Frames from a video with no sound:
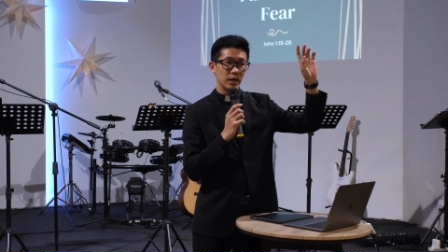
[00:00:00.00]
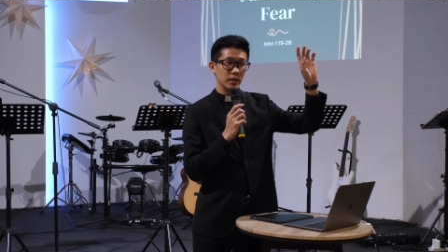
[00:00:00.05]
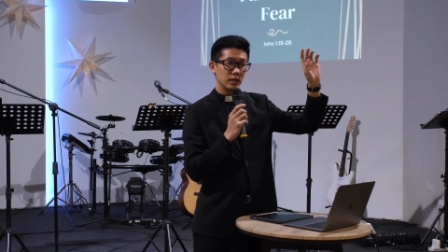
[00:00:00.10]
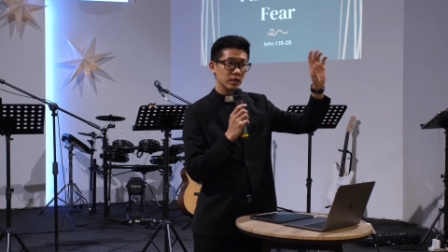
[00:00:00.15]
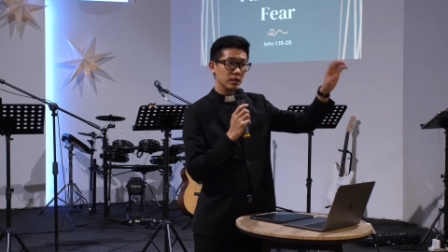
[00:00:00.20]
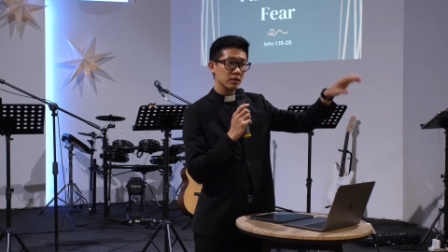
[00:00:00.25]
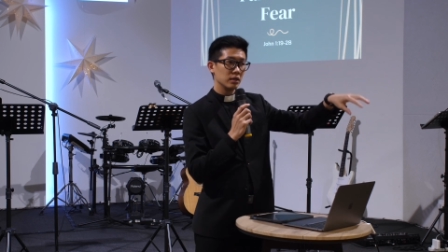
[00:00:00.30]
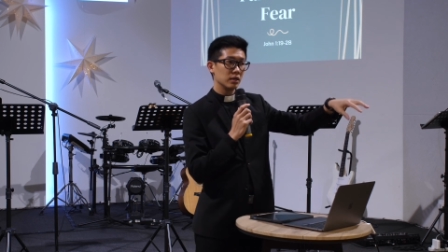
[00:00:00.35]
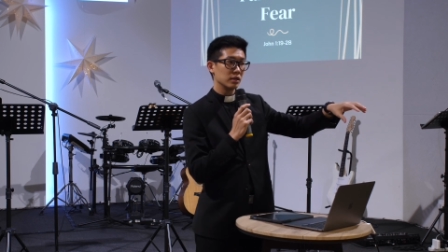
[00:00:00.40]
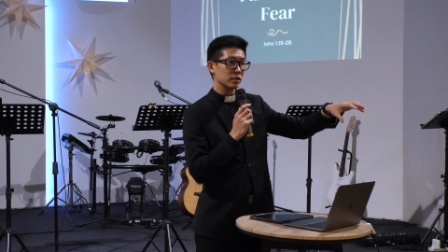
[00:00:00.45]

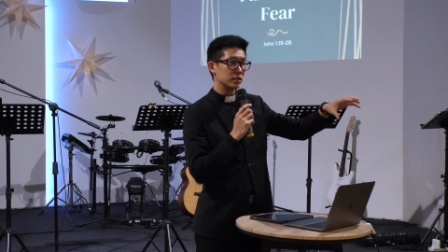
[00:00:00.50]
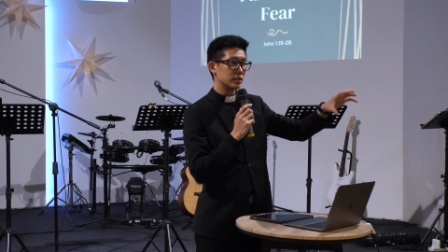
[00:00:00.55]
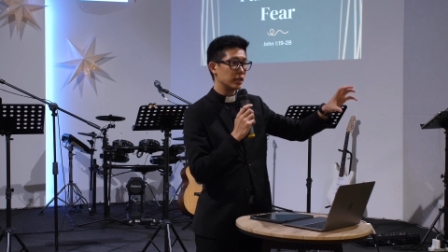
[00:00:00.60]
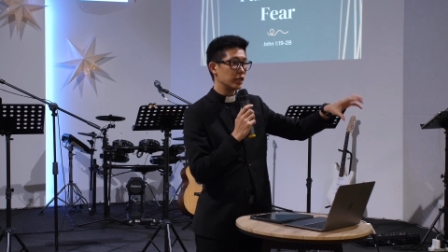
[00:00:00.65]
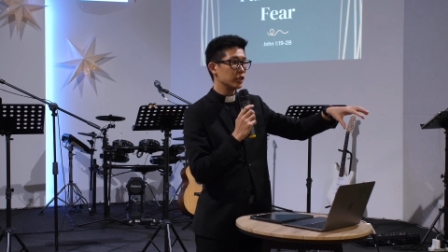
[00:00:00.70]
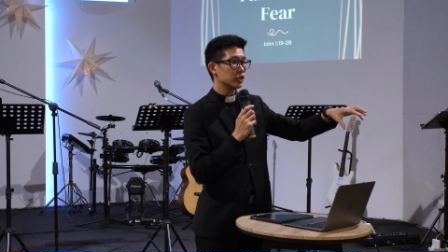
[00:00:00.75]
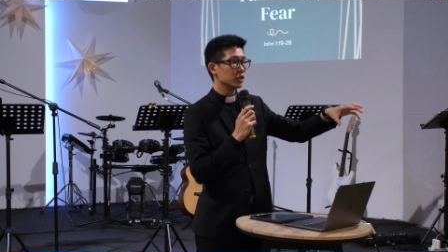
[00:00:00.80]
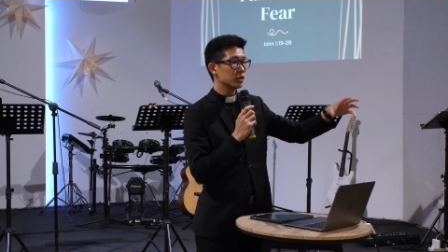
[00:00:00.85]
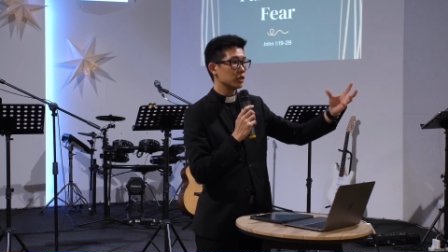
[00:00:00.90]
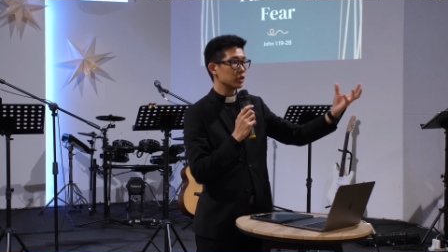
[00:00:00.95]
think the
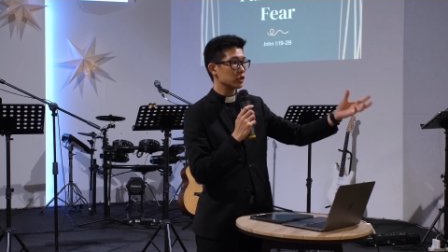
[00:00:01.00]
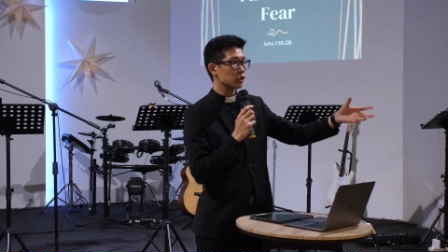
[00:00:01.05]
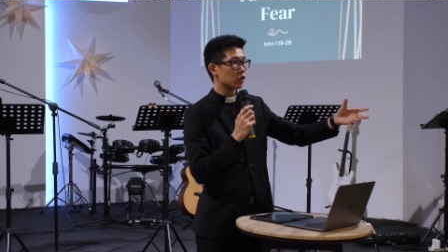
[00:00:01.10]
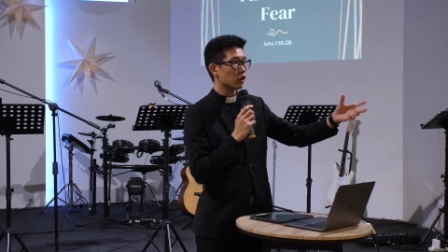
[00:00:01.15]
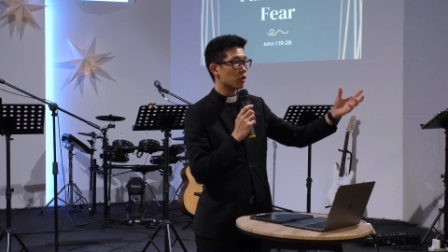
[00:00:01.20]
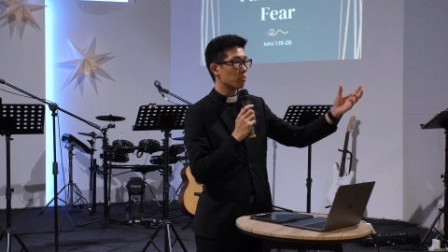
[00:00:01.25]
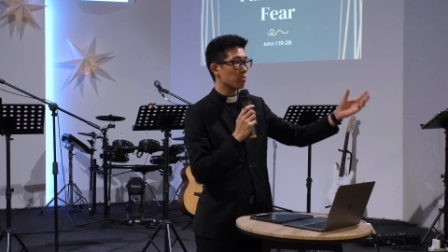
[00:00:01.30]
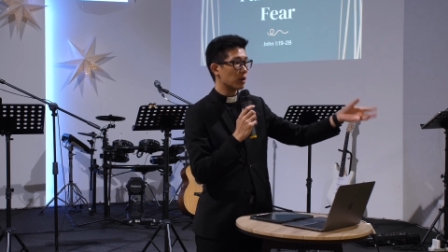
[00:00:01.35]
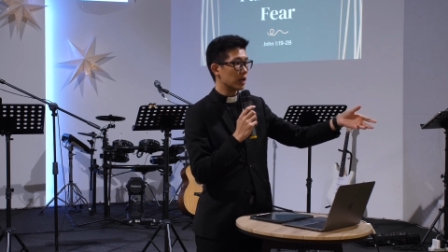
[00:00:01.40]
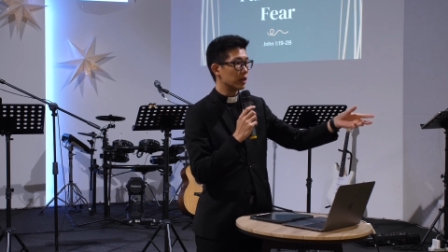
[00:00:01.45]
station is
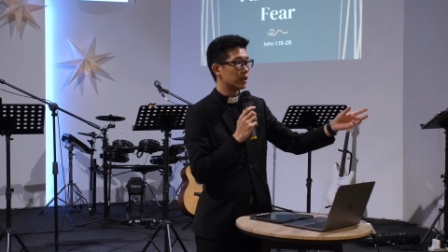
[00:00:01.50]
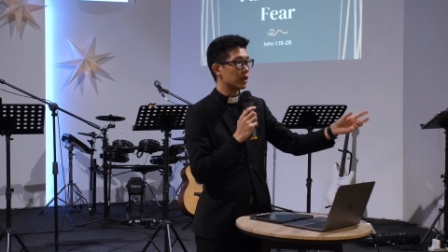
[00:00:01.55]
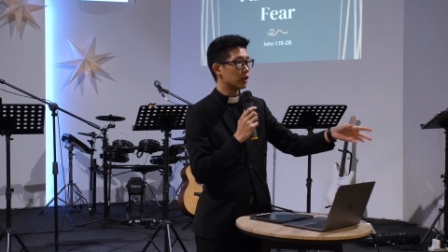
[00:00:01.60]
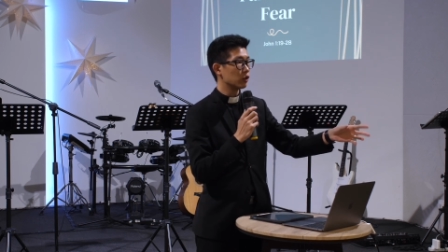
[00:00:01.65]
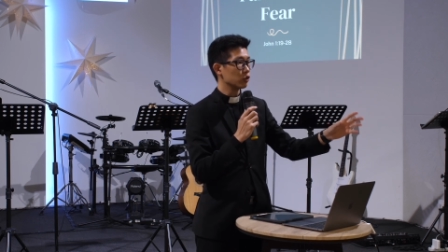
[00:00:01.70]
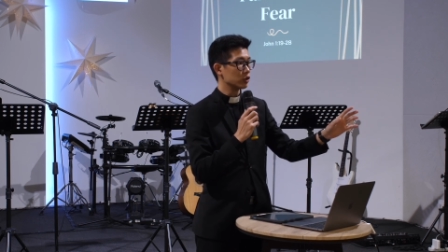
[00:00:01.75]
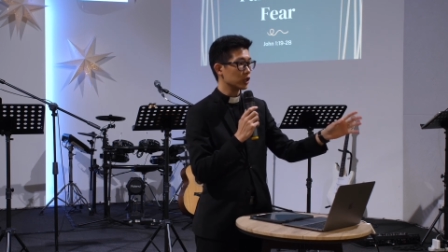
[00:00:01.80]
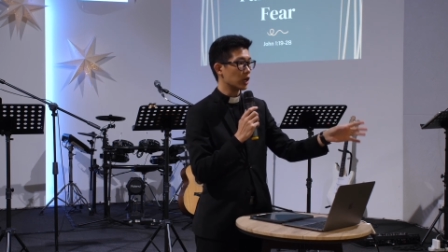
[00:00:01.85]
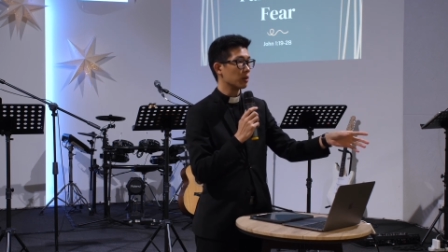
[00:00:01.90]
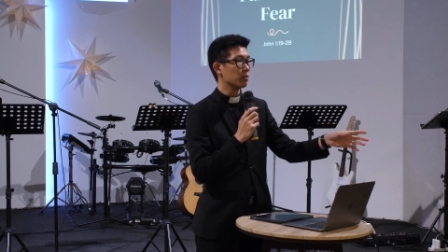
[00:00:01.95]
called
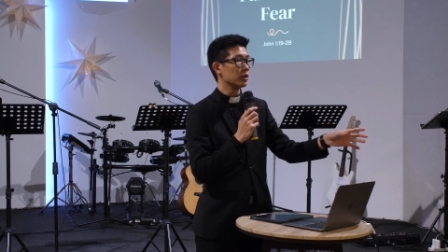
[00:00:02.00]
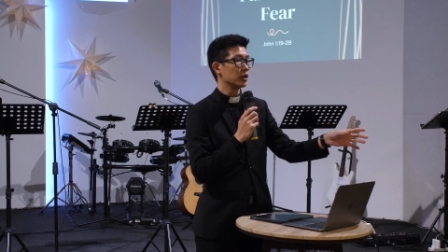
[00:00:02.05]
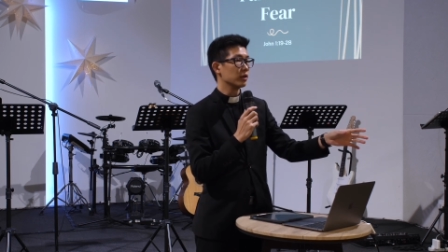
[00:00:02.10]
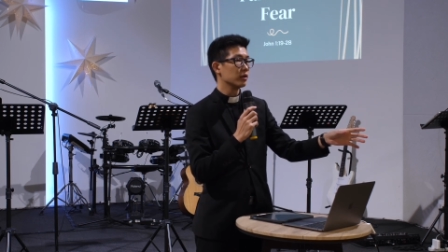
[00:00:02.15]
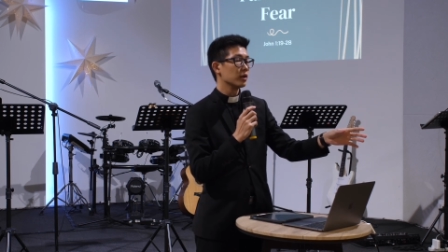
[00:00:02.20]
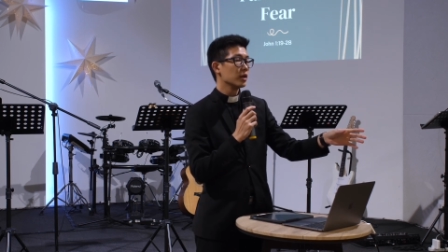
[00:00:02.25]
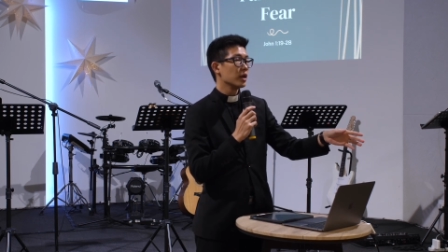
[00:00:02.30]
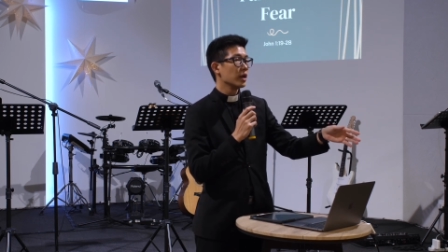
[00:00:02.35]
Bandar Utama.